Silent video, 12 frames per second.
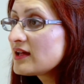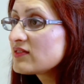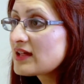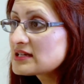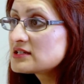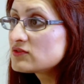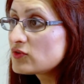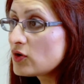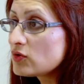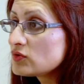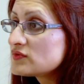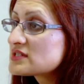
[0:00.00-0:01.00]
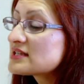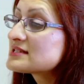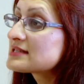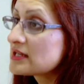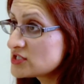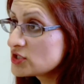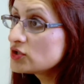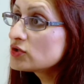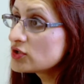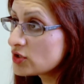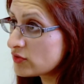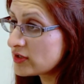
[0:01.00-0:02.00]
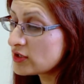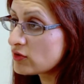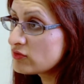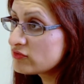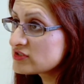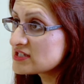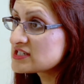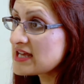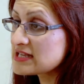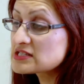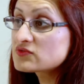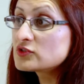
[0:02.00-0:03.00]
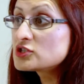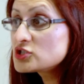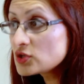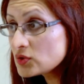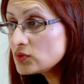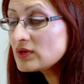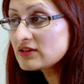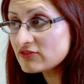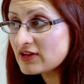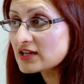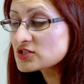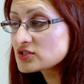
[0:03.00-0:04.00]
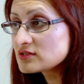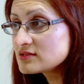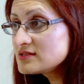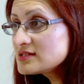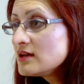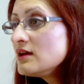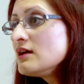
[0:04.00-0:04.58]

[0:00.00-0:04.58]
and that involves sending your urine off to test for 2 infections.